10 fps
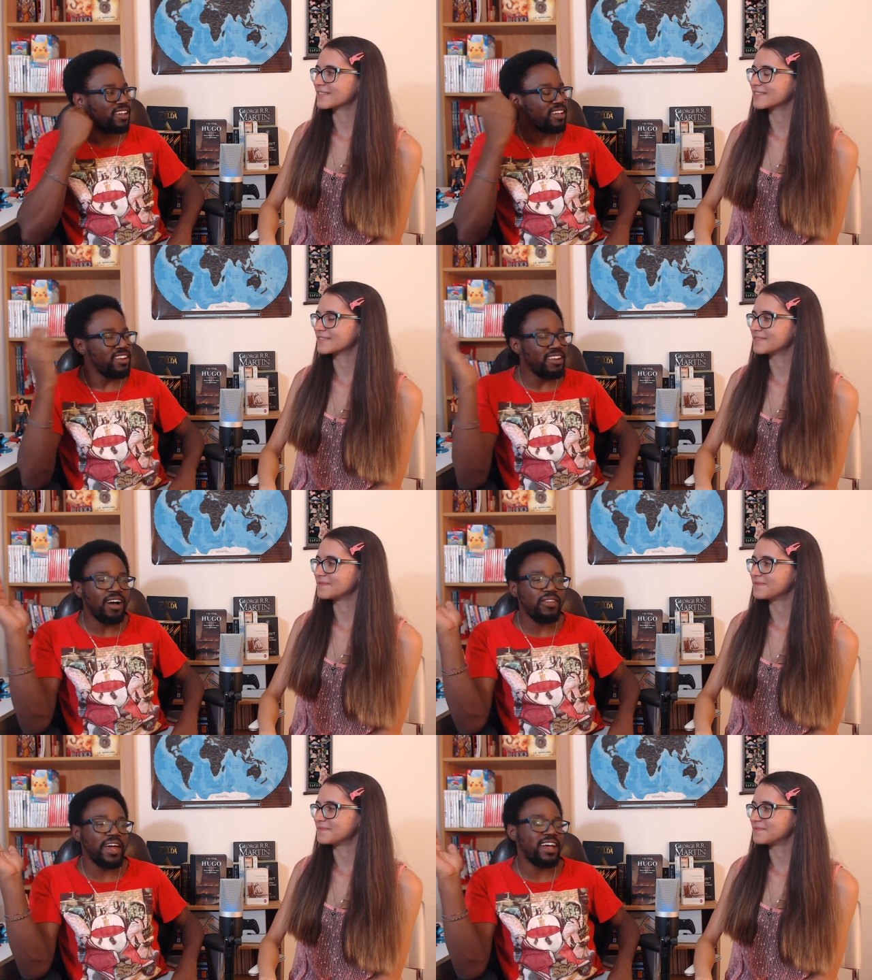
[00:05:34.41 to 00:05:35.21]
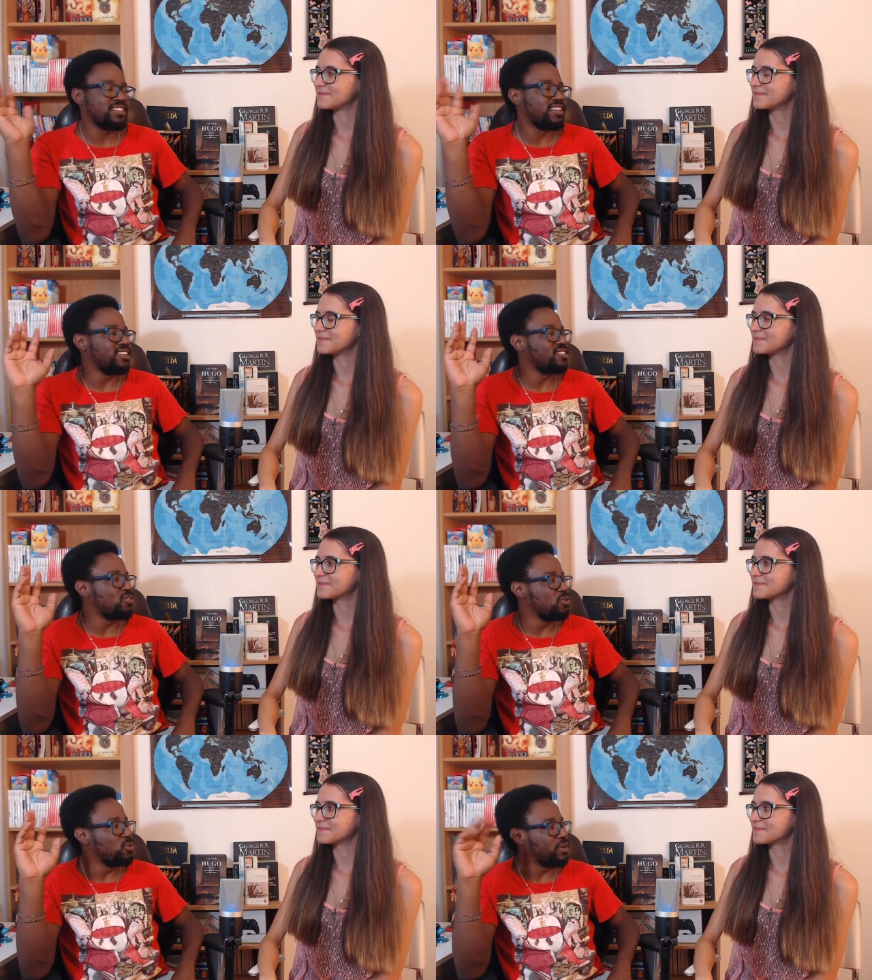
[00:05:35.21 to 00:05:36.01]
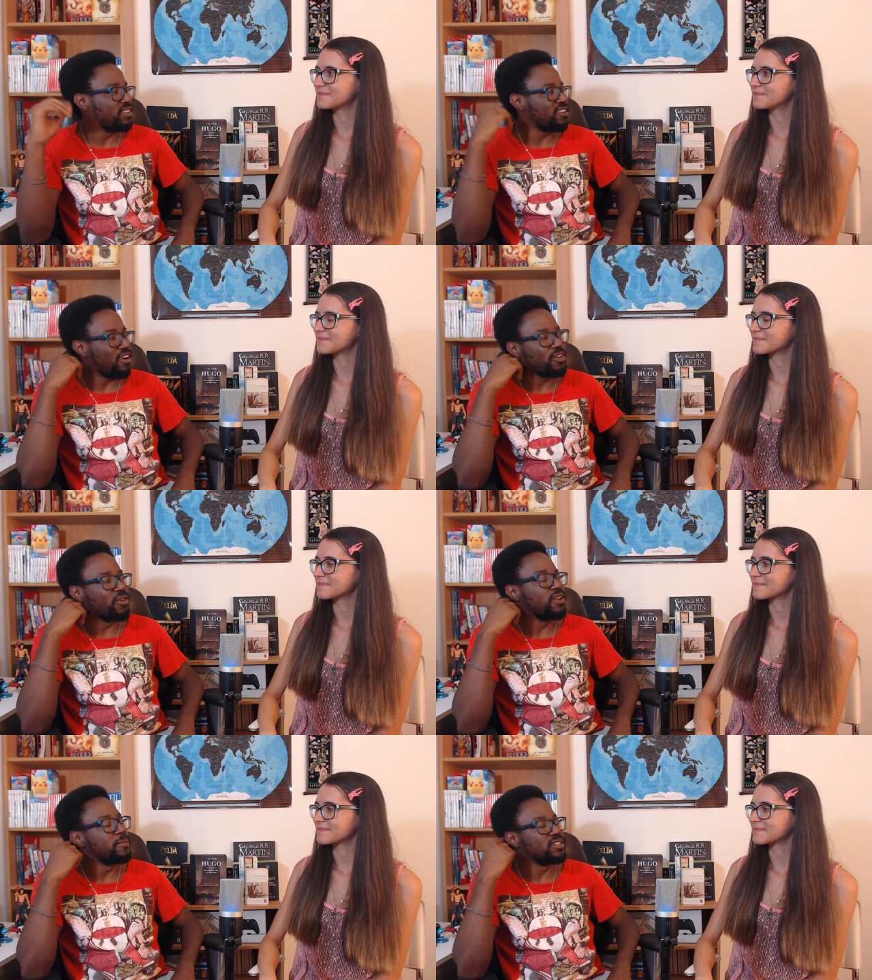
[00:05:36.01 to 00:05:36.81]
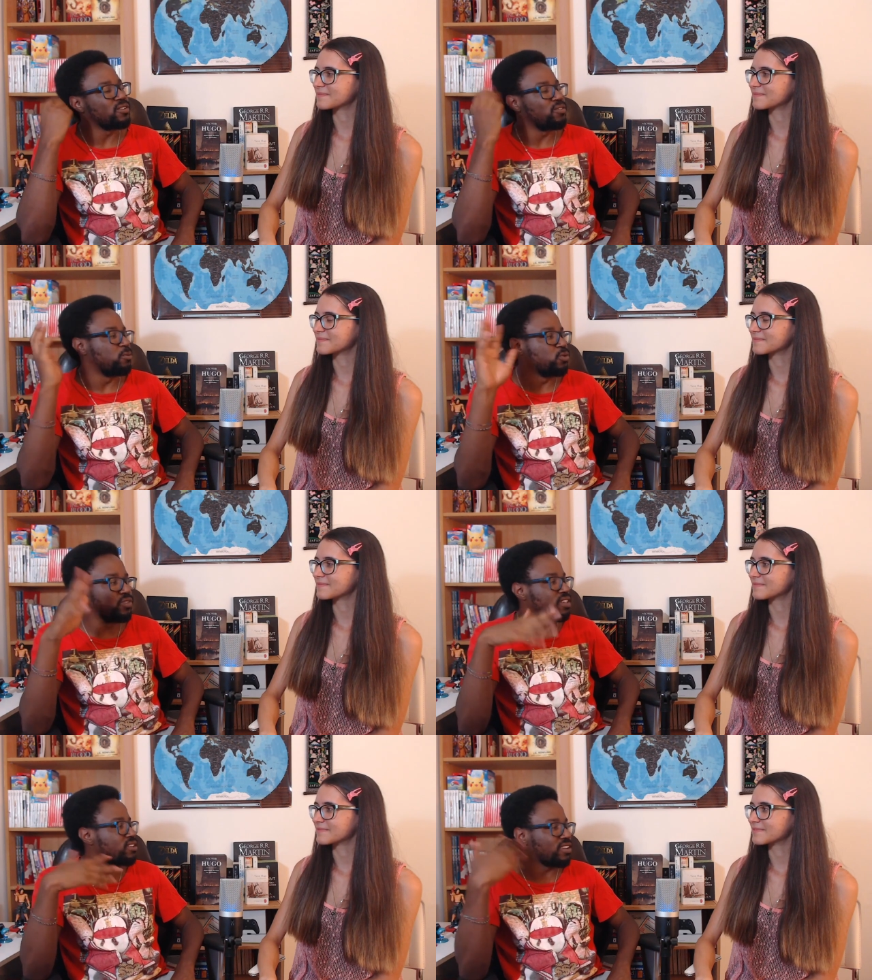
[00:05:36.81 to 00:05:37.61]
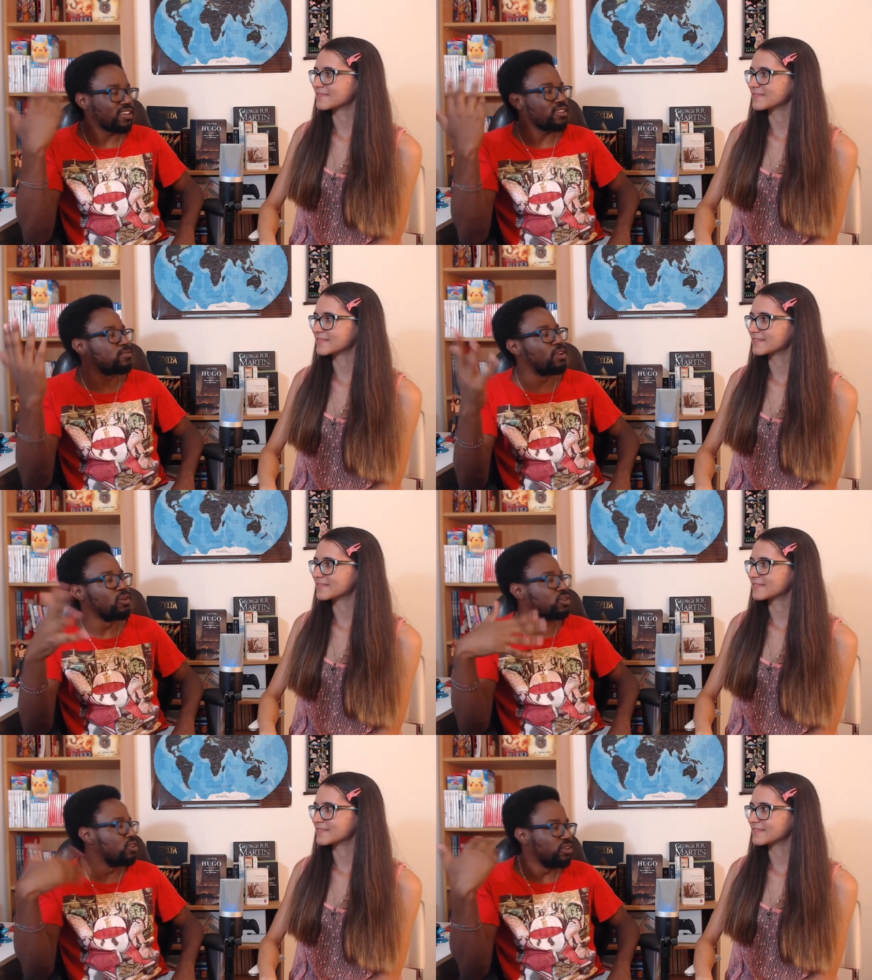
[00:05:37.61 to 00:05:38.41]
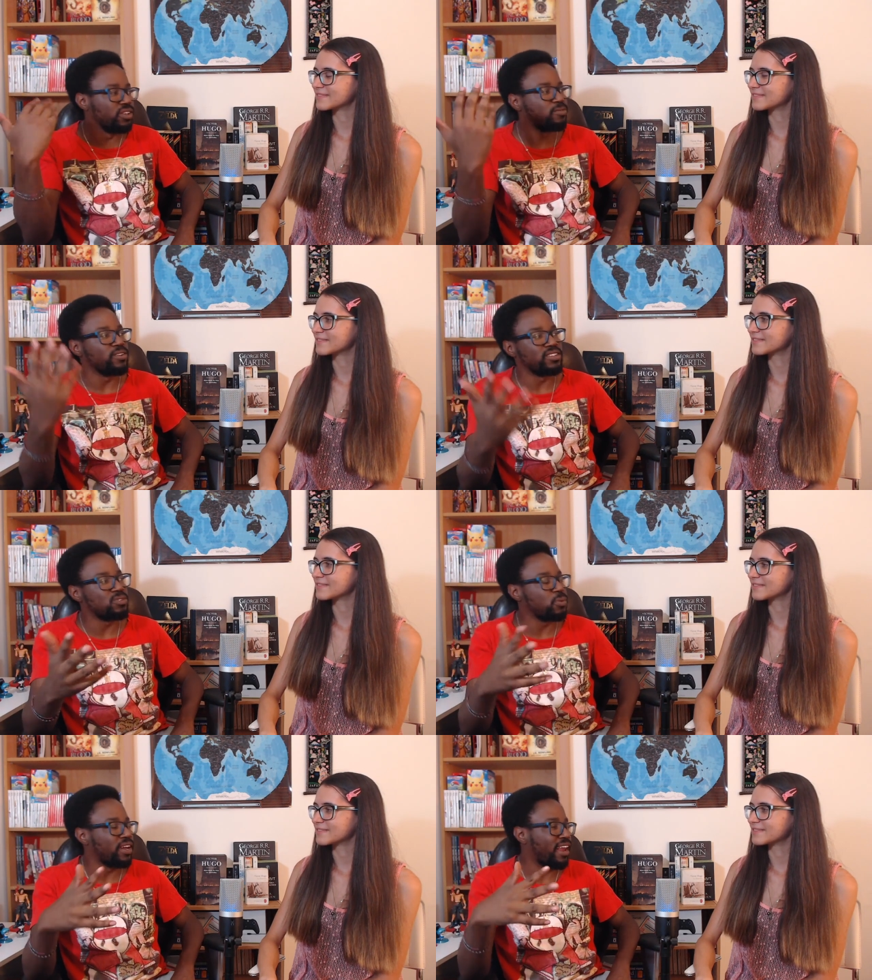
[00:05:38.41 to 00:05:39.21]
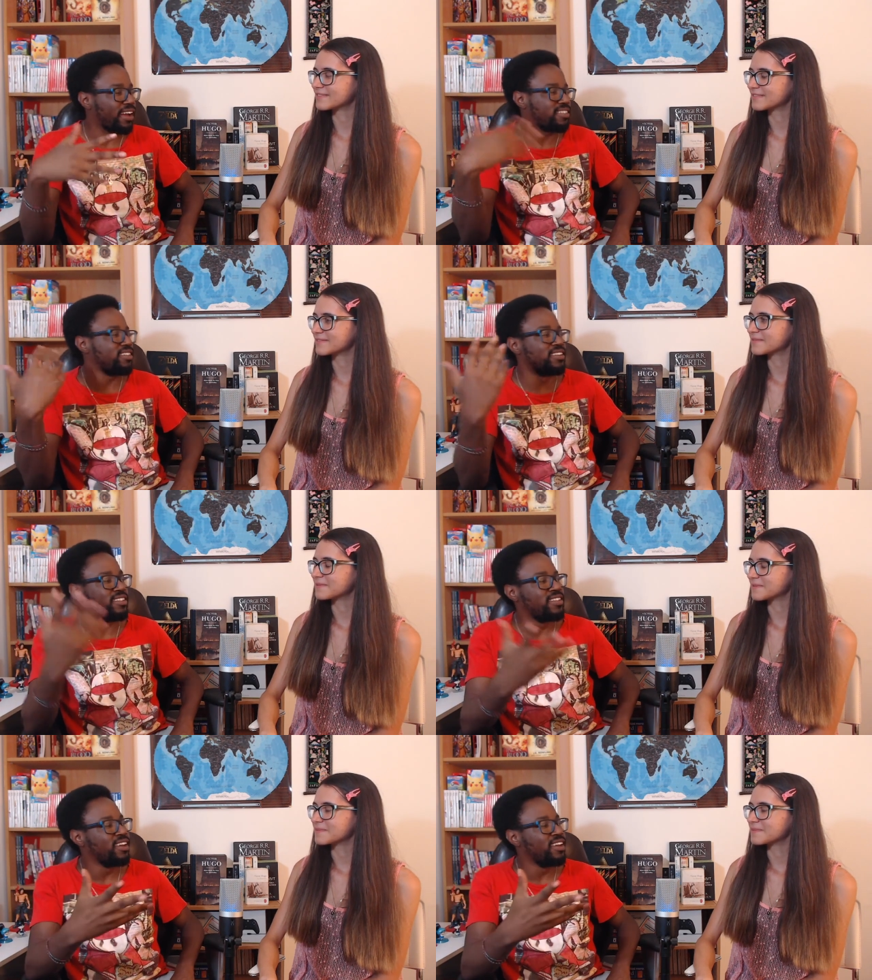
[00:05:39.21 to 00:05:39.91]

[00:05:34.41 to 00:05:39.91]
Speaker 1: Now, that has nothing to do with other elements of the movie, like if it looked good, if it's well acted,